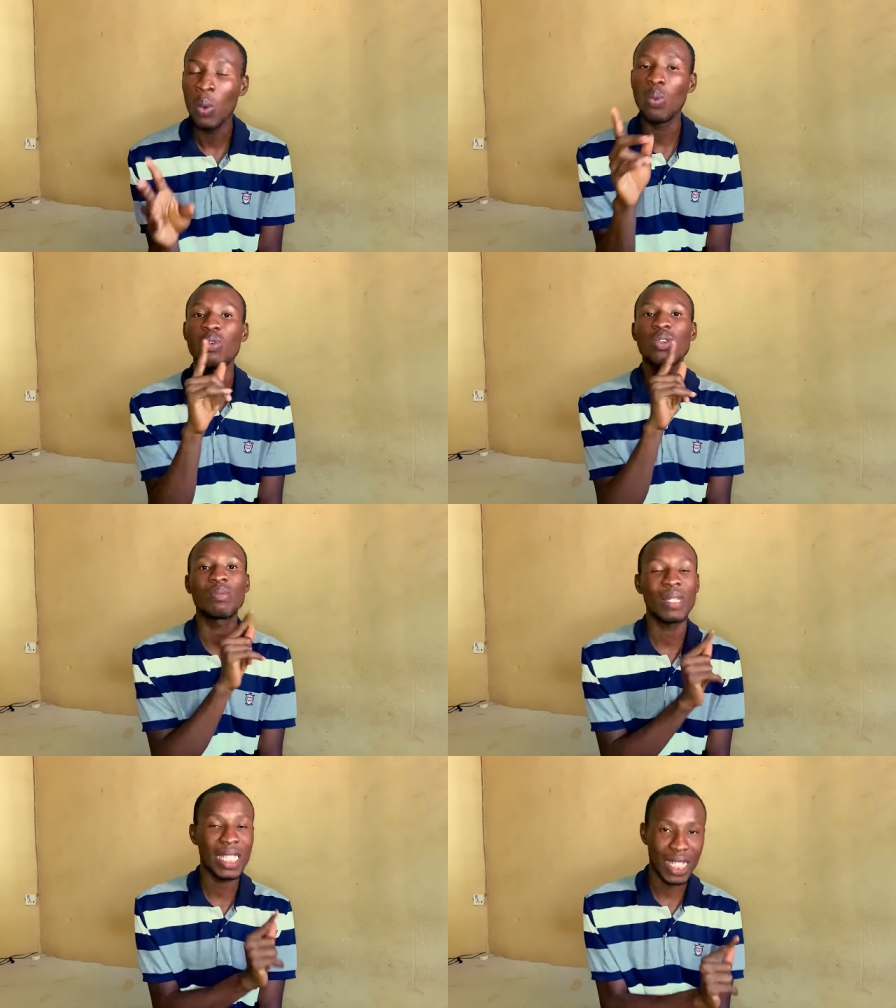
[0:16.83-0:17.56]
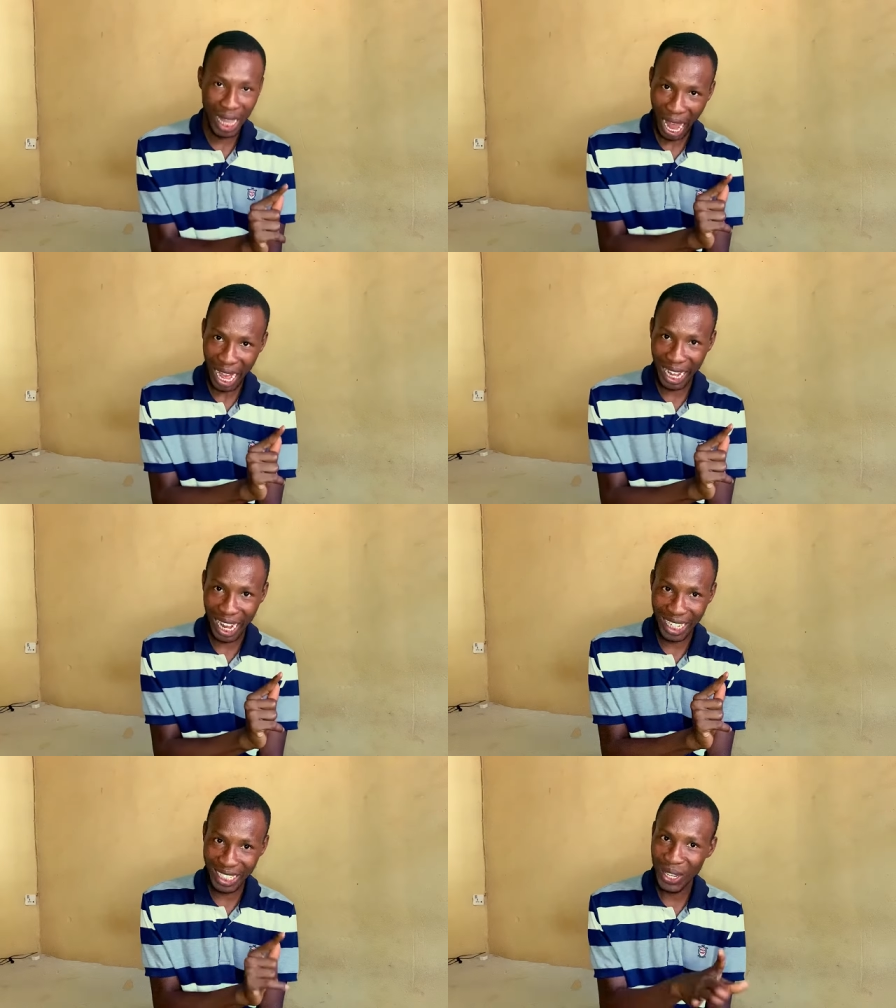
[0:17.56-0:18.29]
was Miss
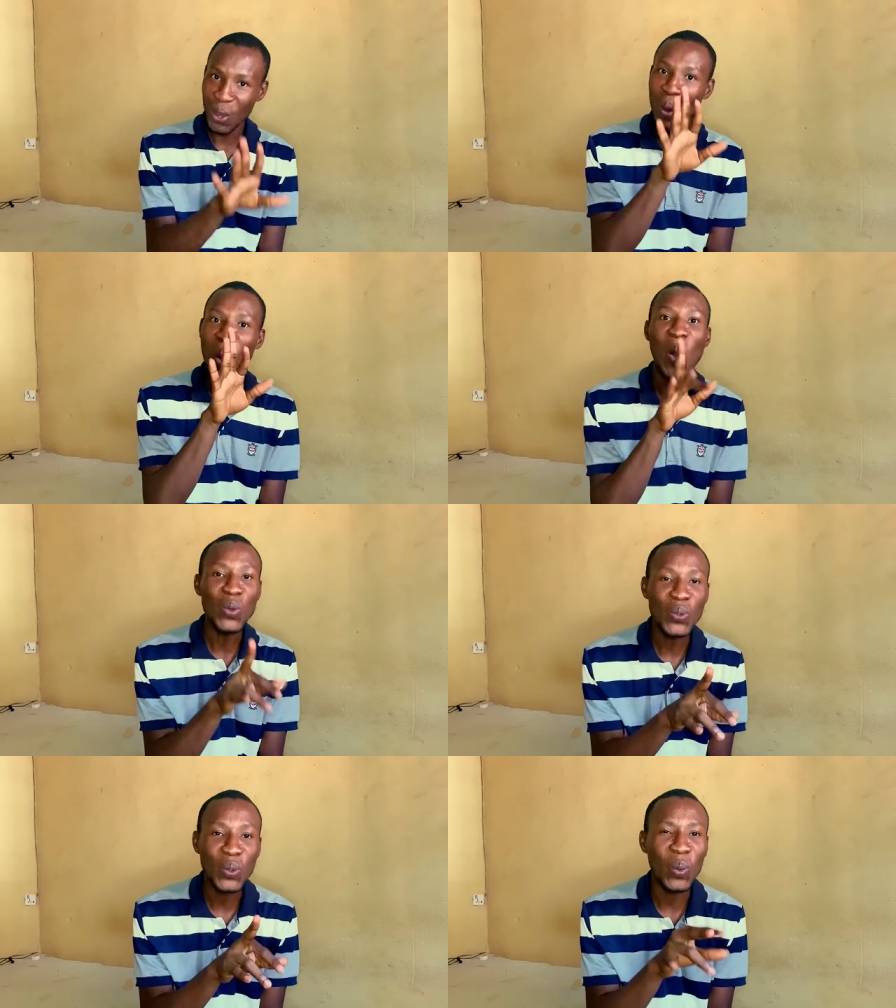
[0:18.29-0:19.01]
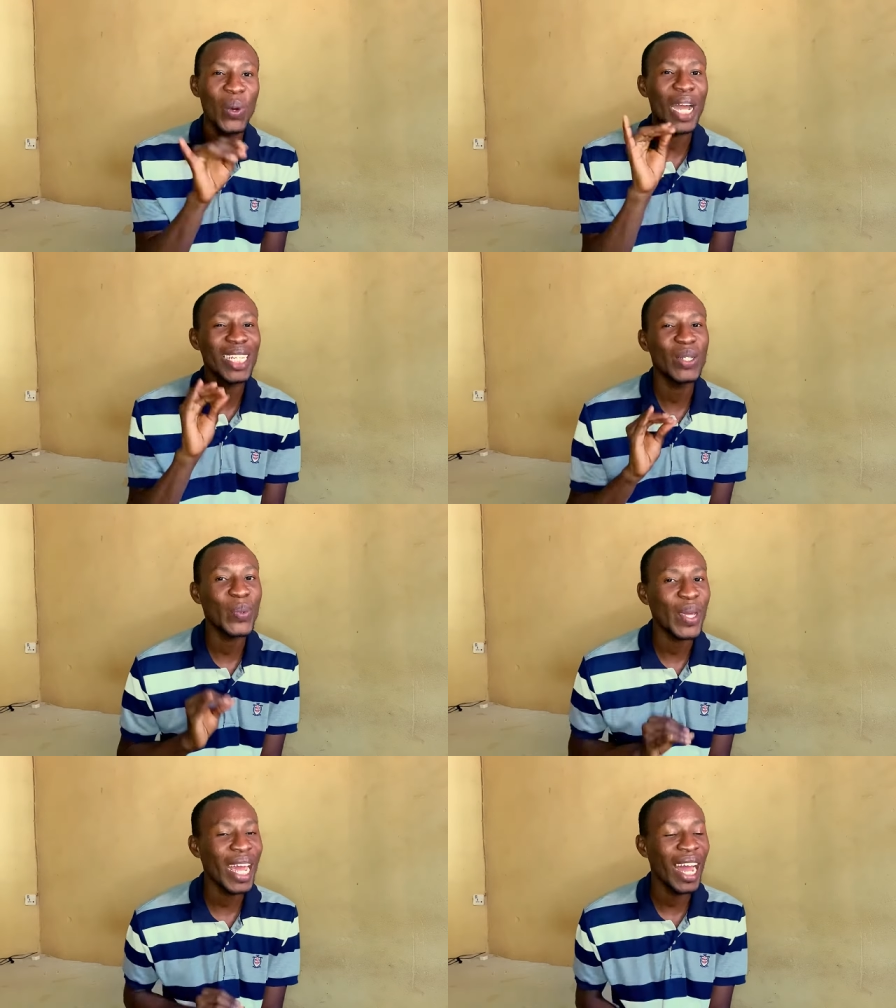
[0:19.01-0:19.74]
Thailand. Also, why did
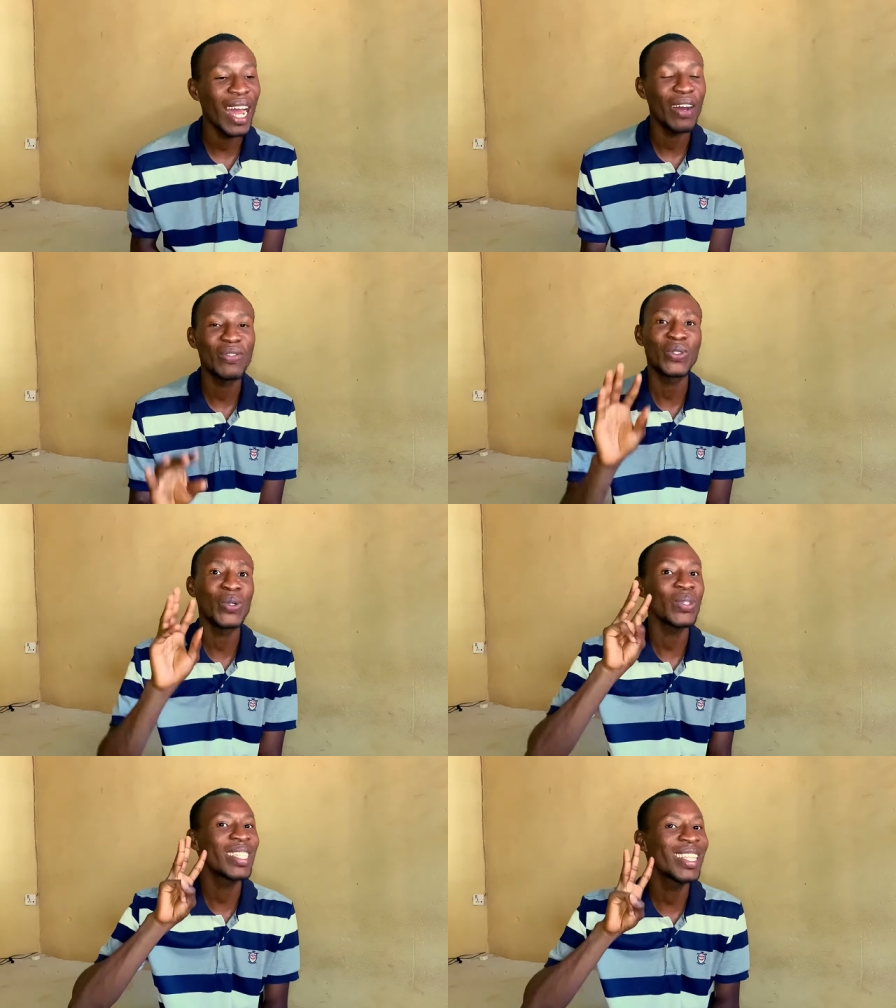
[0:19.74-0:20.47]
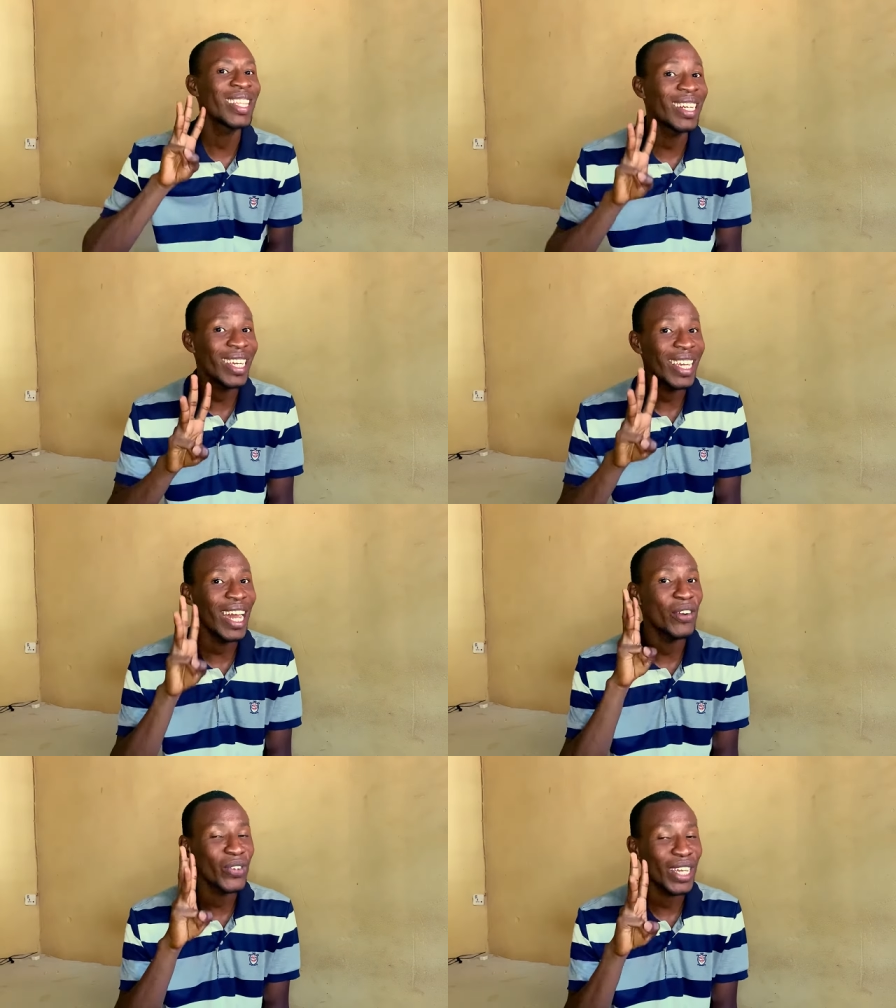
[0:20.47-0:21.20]
we have just three
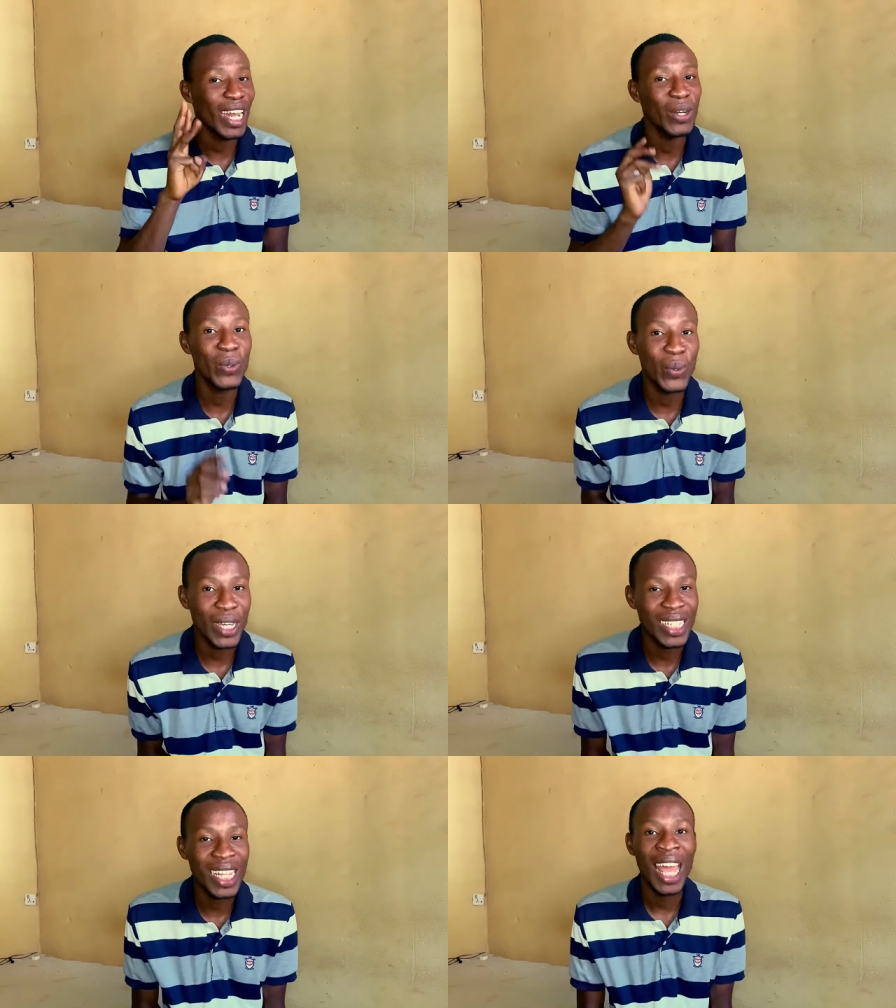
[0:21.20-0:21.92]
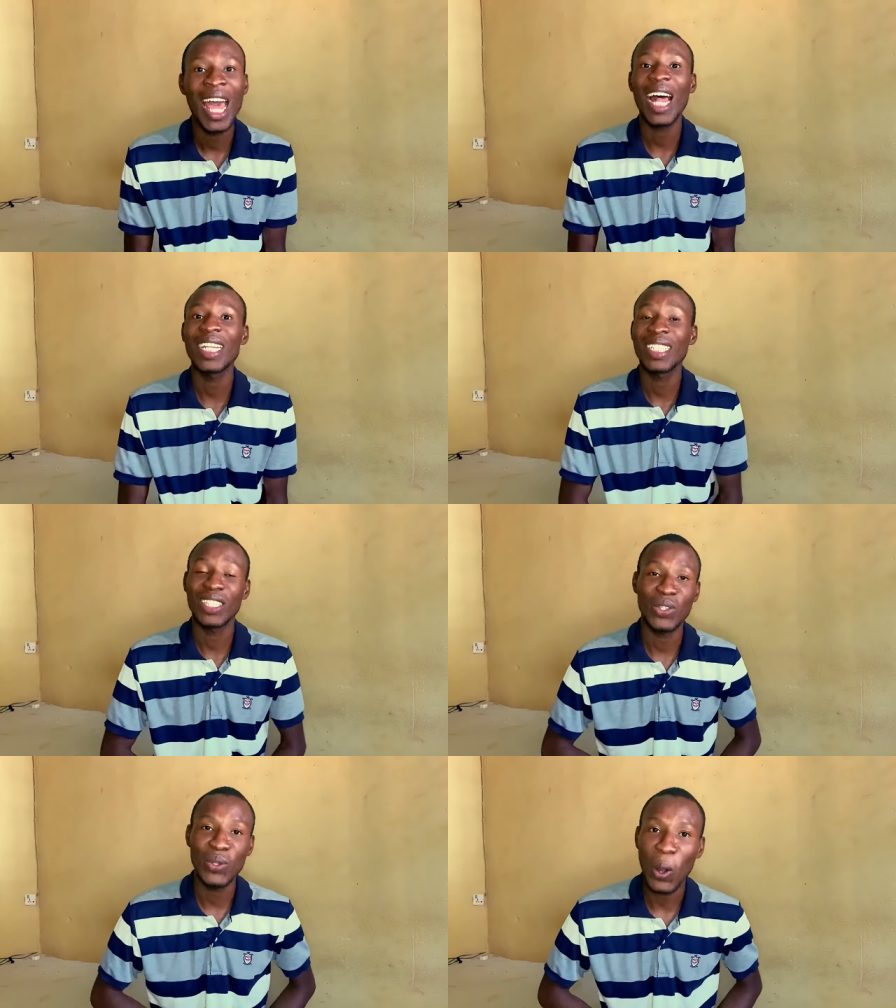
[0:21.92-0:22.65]
African queens at
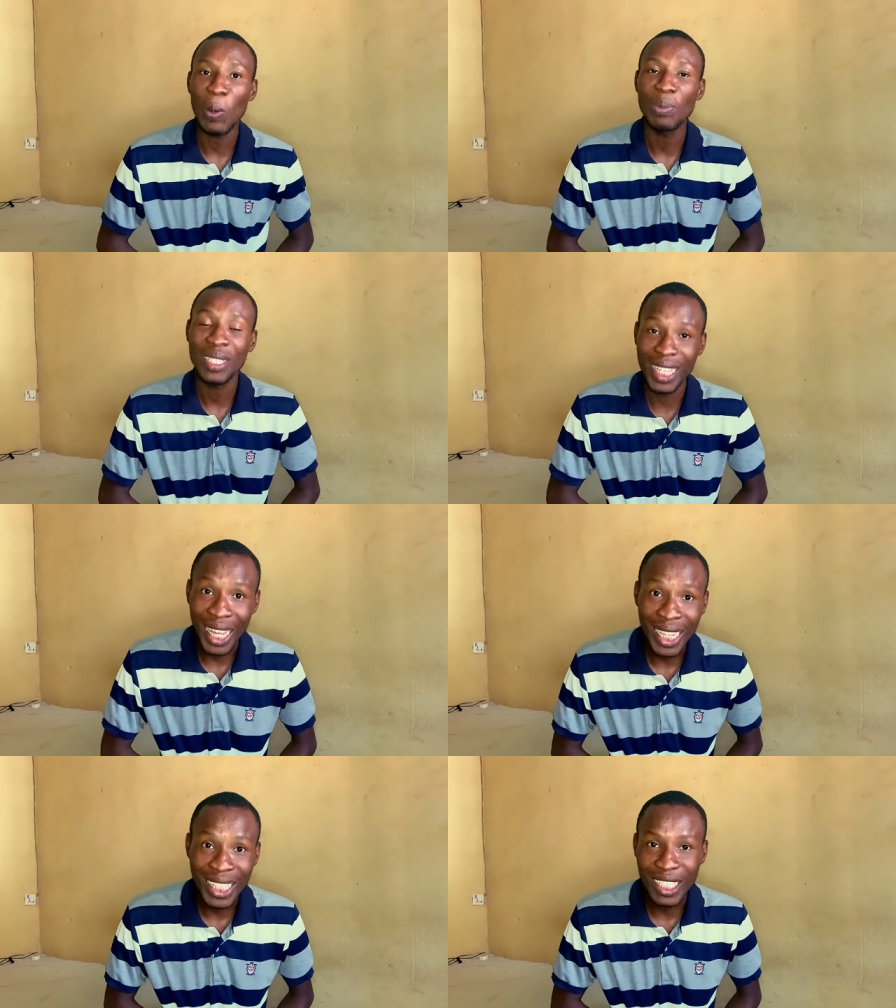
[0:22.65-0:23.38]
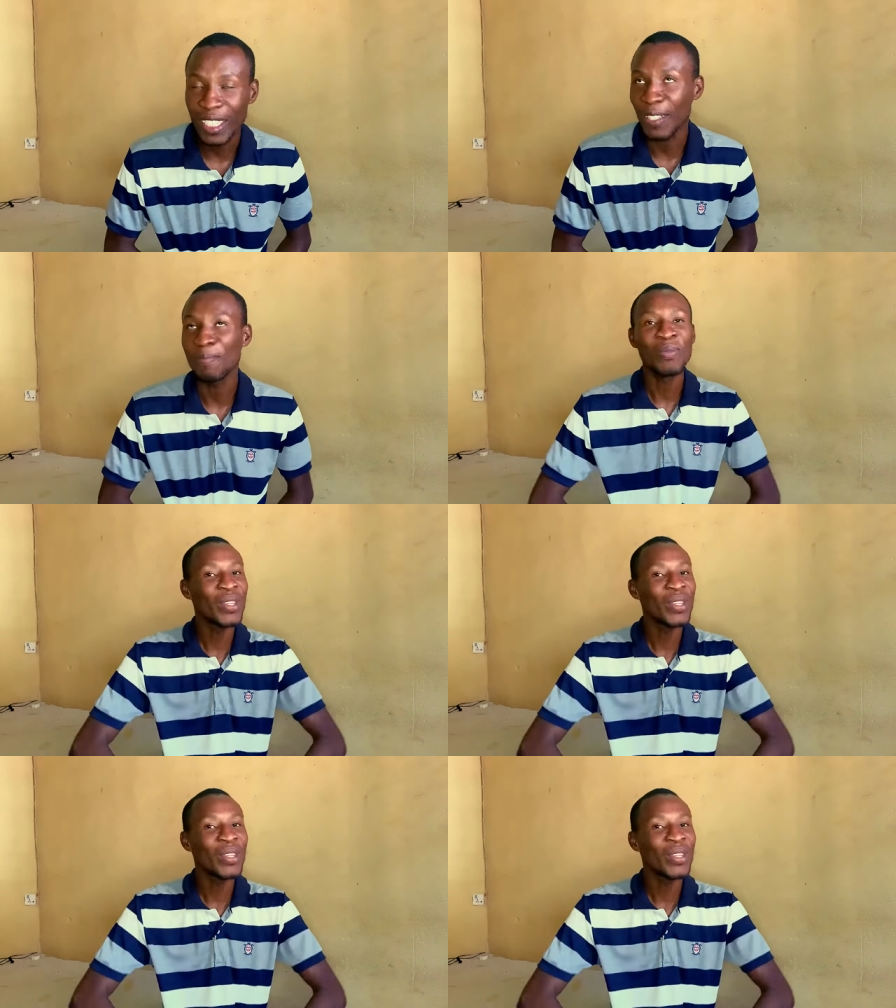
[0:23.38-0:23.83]
the top 30?